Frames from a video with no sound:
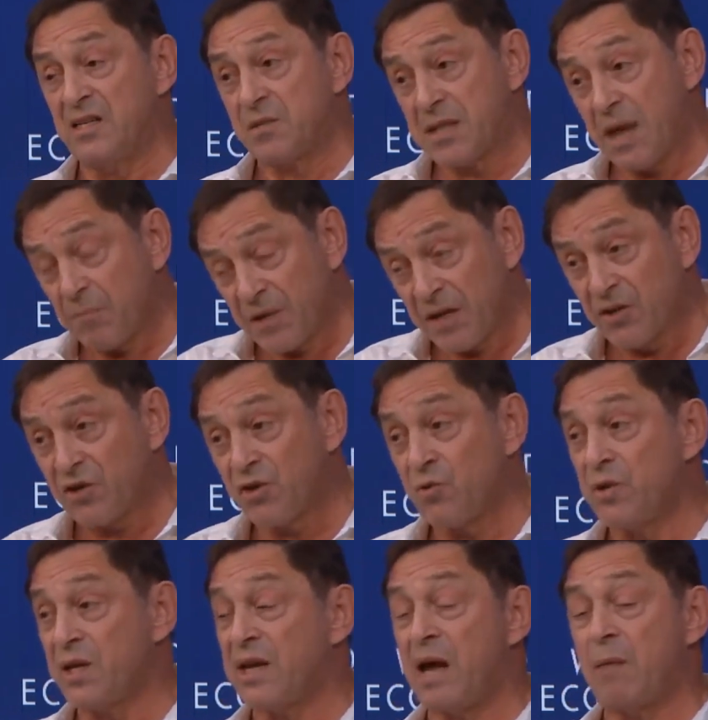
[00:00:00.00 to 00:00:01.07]
something to
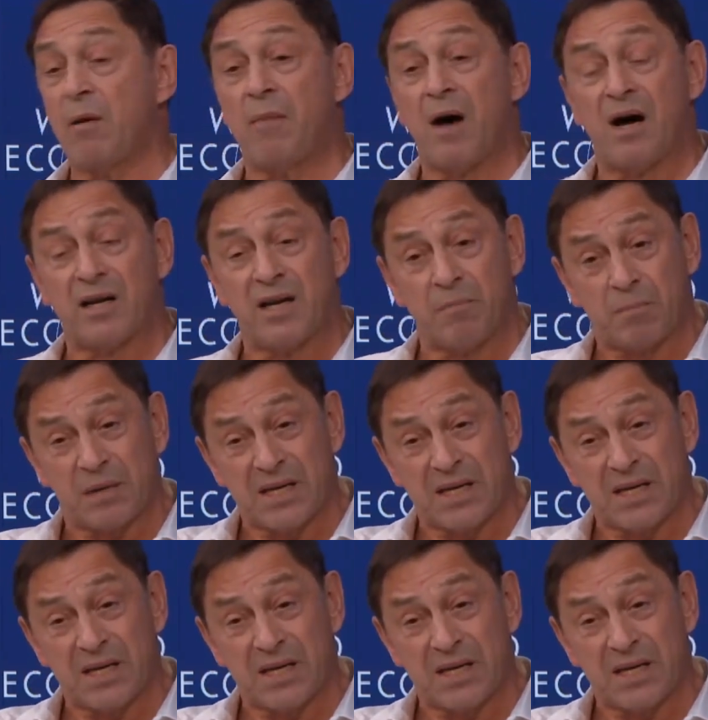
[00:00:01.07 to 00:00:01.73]
do with the labour market,